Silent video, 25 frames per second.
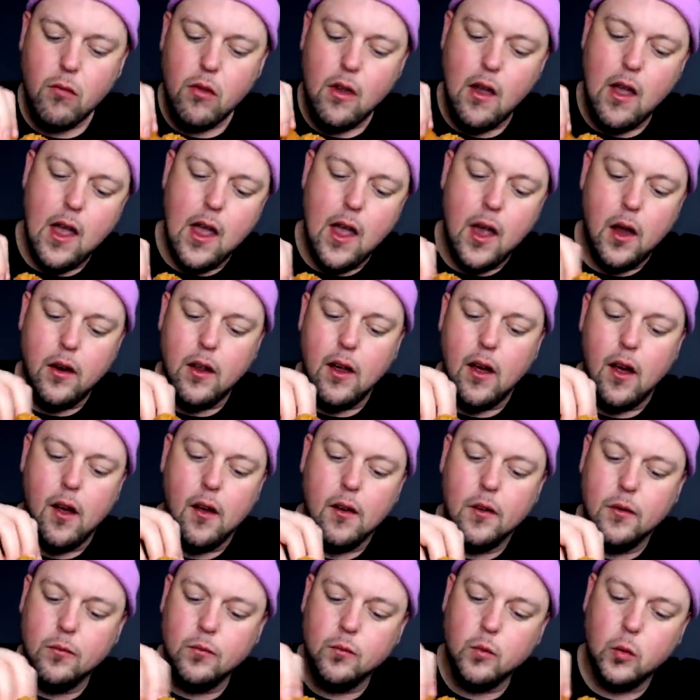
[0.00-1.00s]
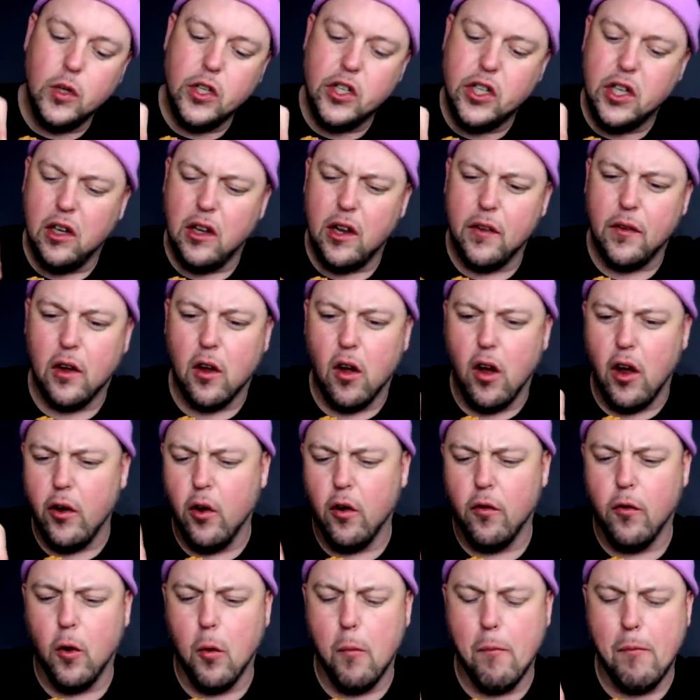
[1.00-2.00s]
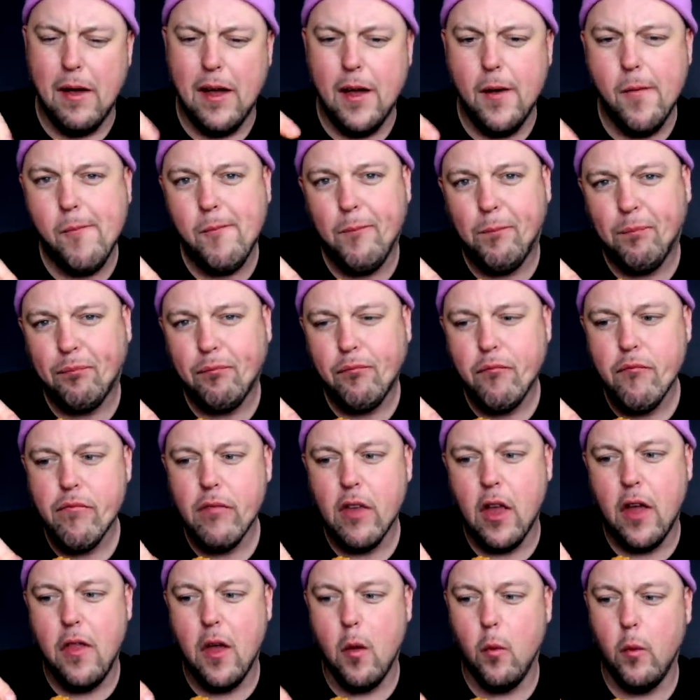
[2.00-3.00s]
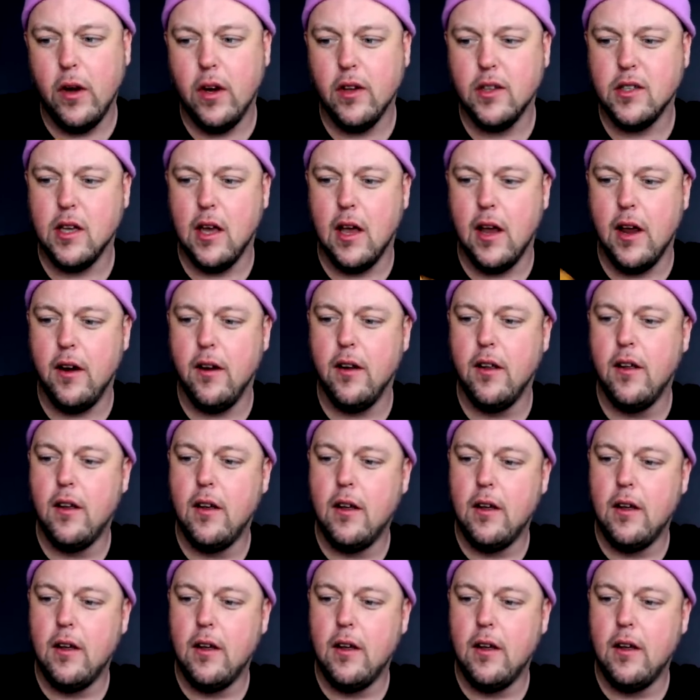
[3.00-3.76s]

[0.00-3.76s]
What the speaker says: And we chill at the condo for a bit. And then we decide,